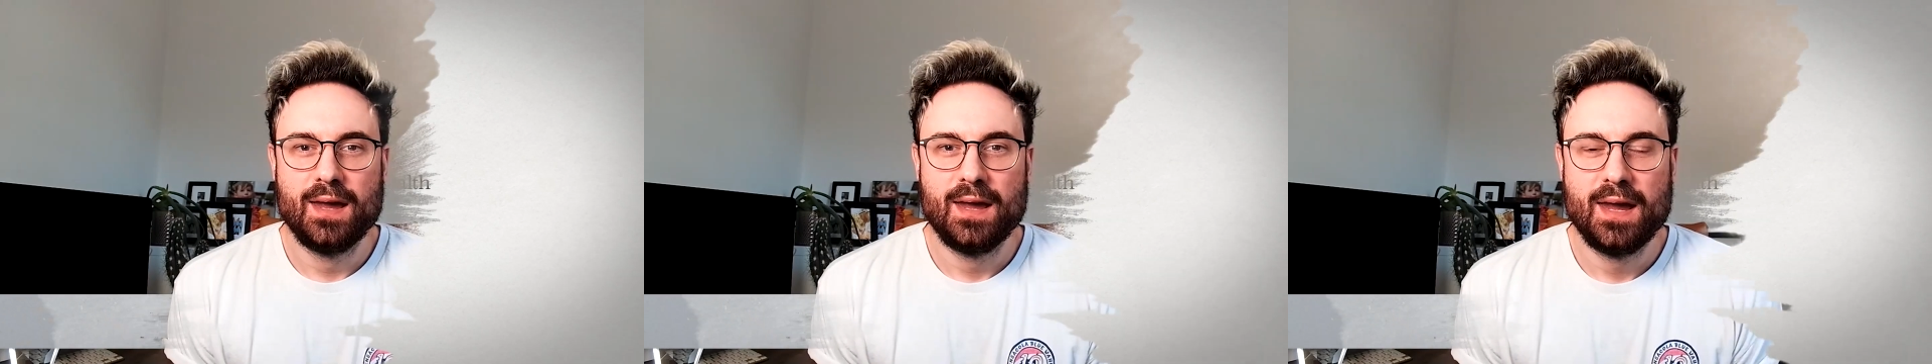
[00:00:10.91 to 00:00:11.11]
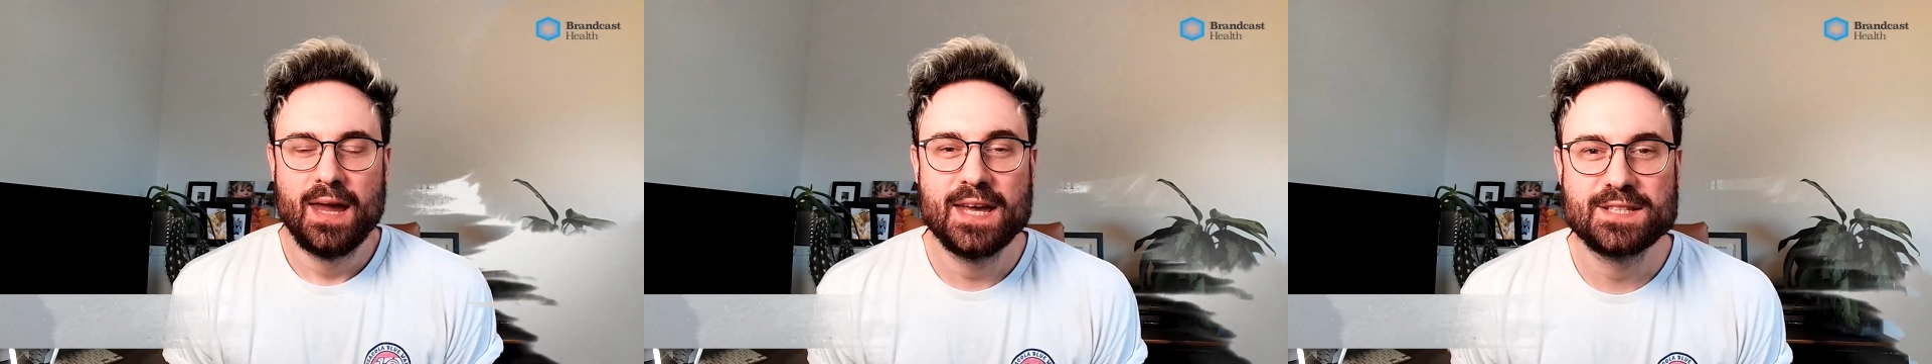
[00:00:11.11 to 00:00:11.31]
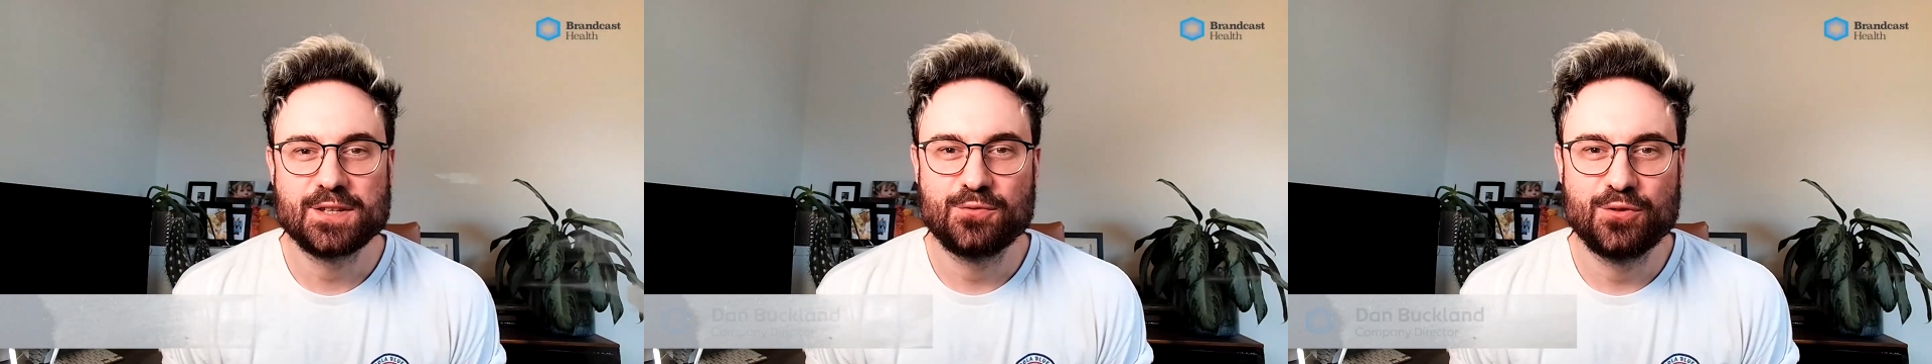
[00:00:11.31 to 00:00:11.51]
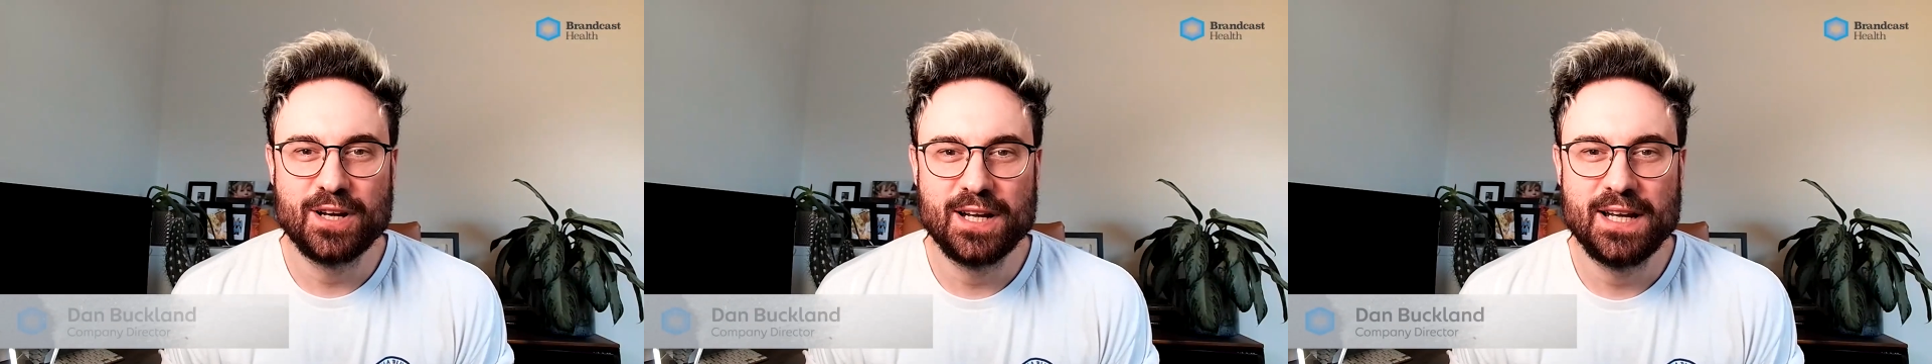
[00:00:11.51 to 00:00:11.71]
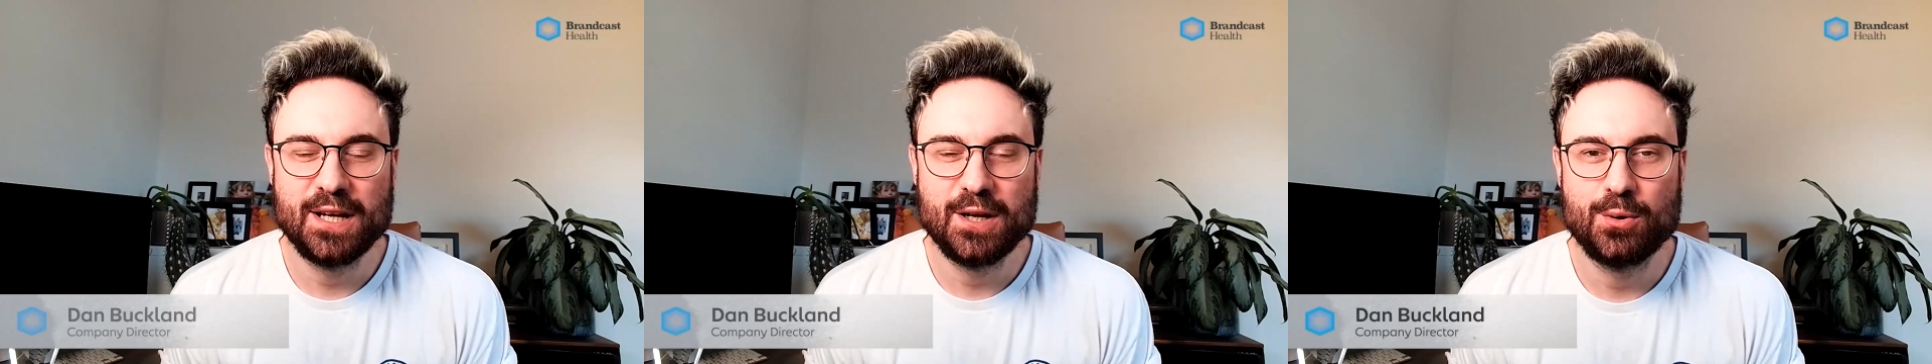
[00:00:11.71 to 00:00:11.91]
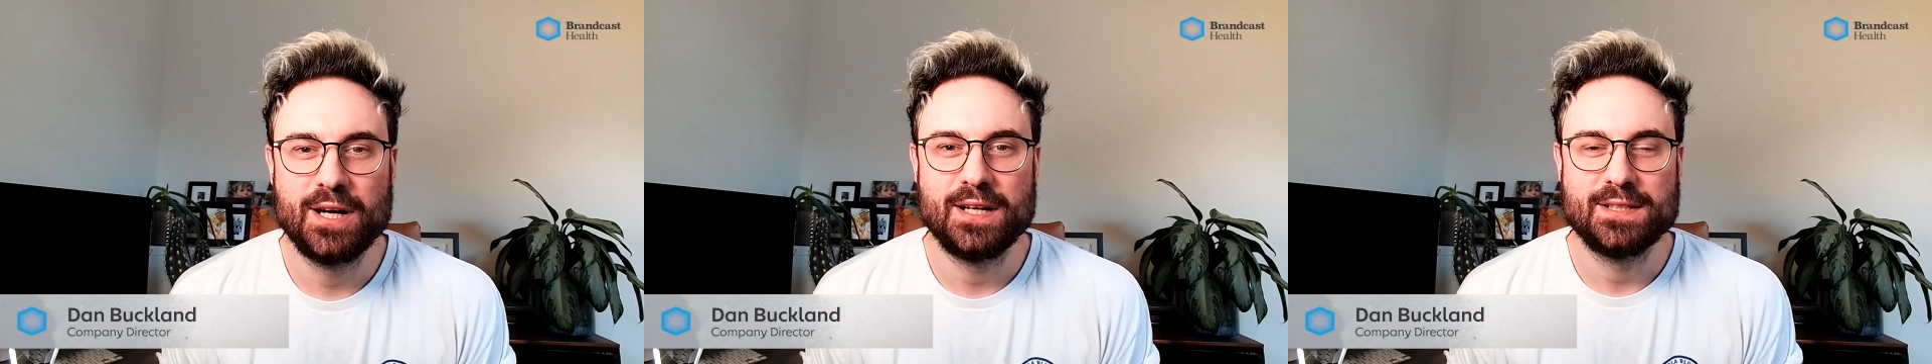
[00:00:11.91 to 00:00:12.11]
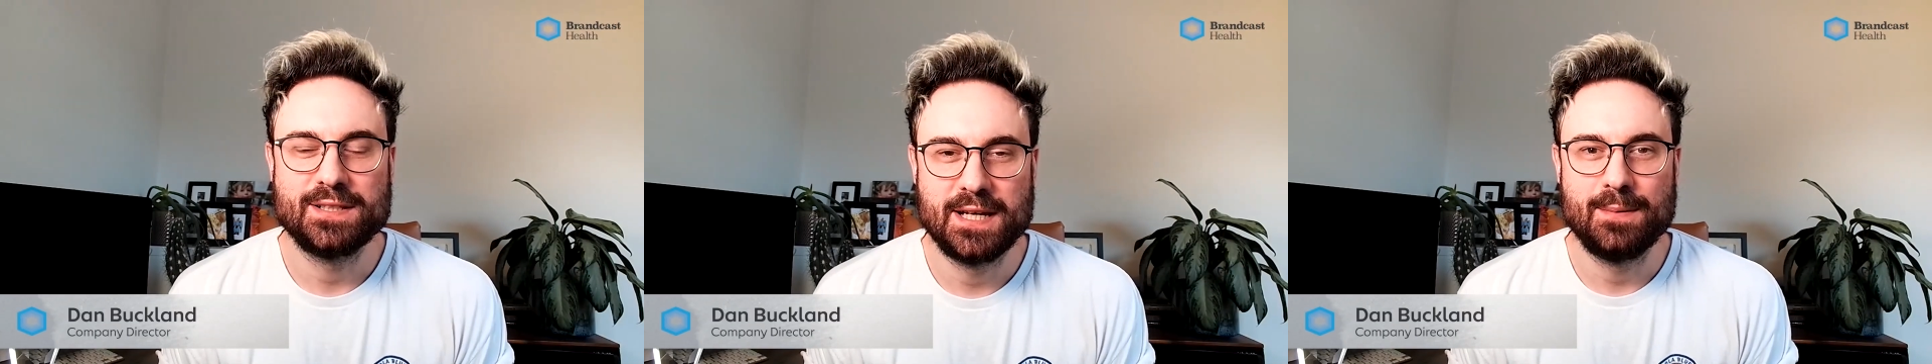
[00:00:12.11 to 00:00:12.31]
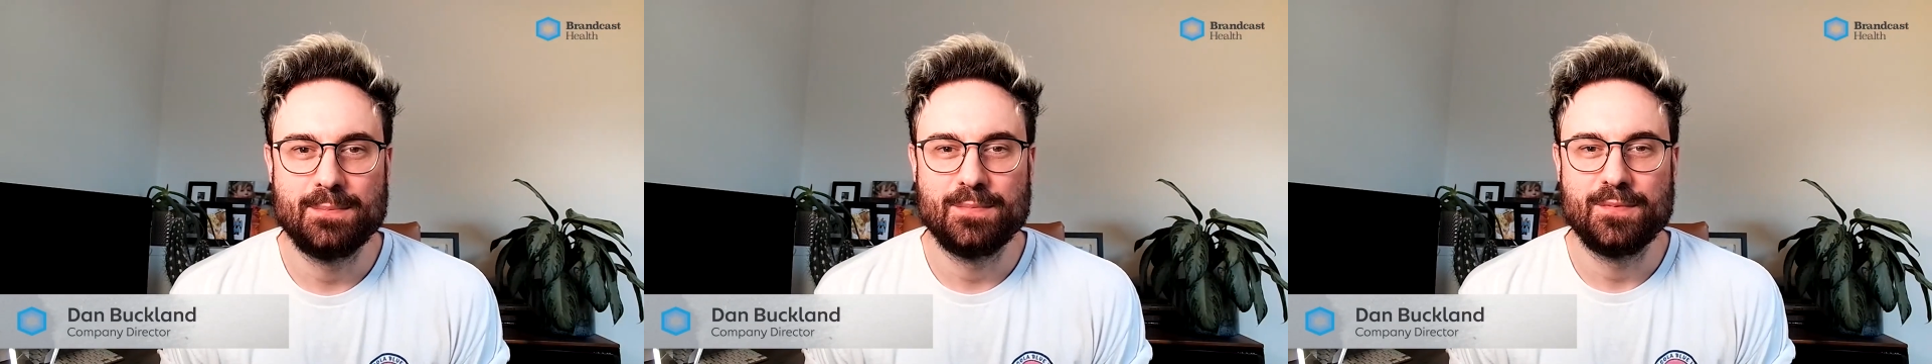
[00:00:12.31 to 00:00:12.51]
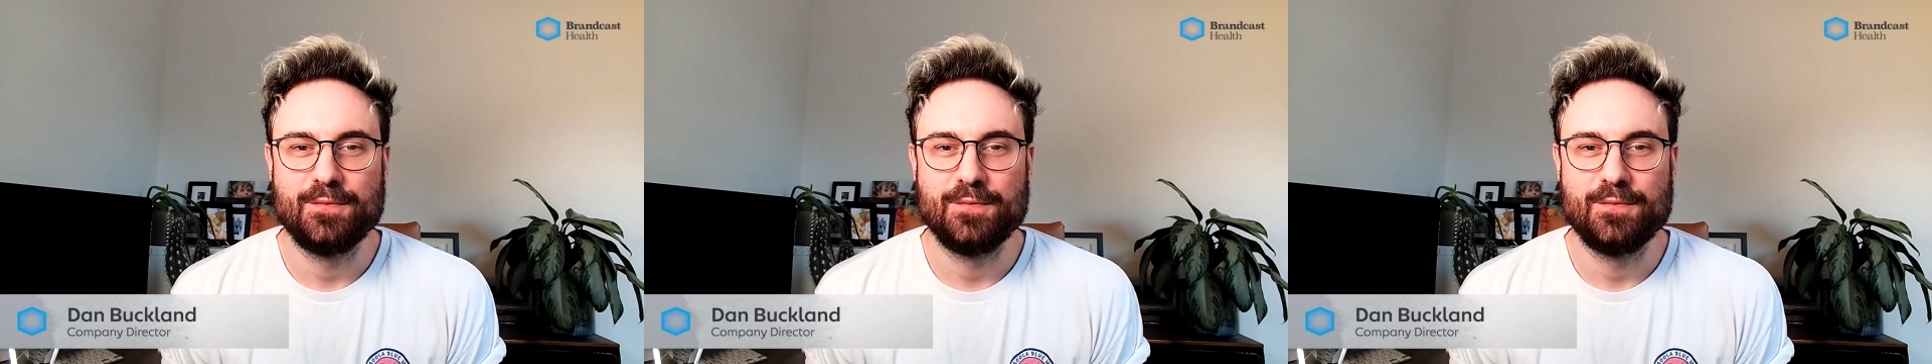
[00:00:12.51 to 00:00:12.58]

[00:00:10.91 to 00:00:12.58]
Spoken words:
Here's a really quick tip